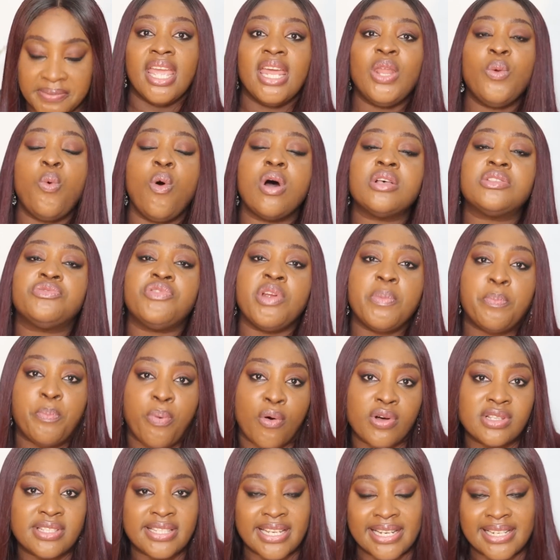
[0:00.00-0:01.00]
it was
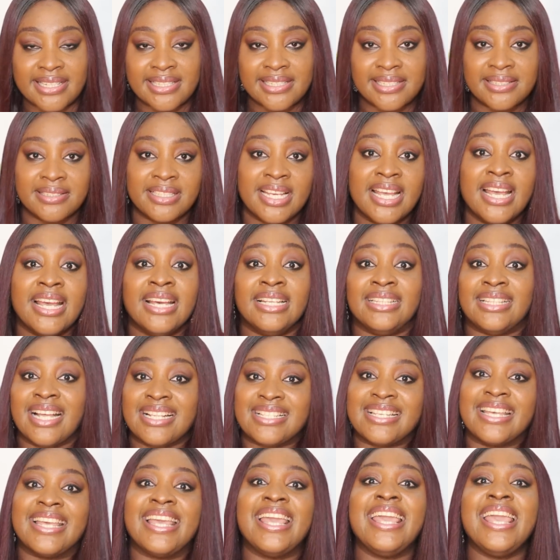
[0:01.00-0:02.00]
reported
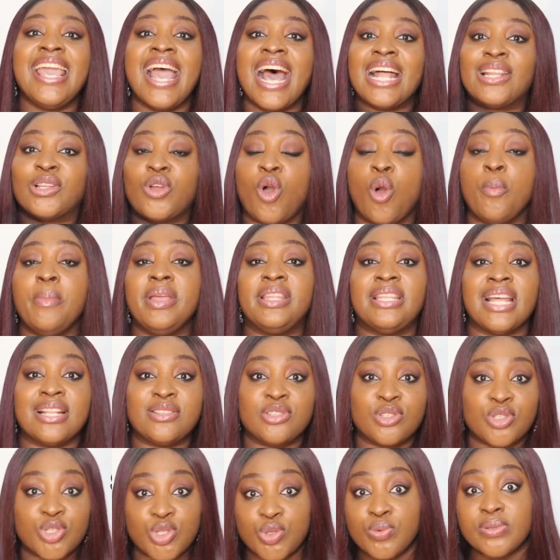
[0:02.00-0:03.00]
that he had
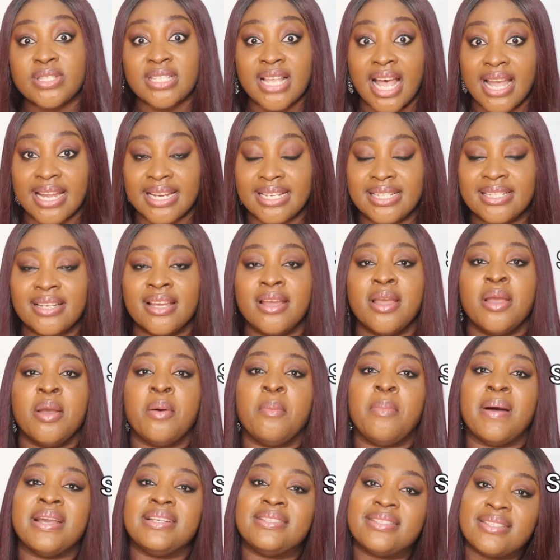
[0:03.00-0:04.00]
committed suicide
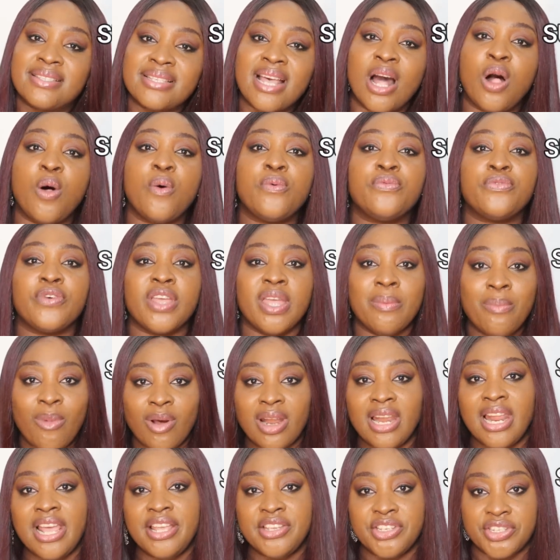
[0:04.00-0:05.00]
by
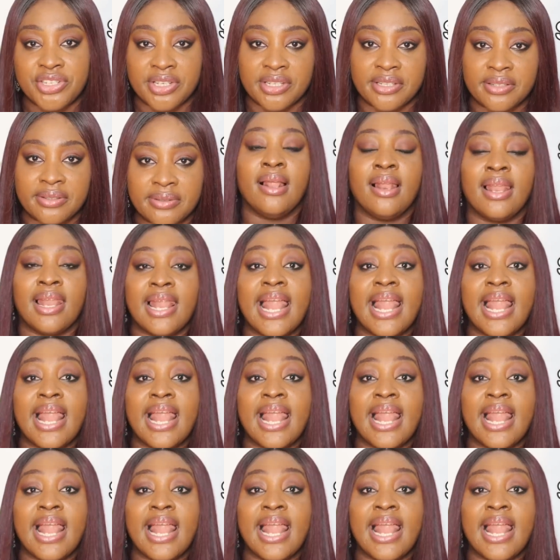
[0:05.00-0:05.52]
self-immolation,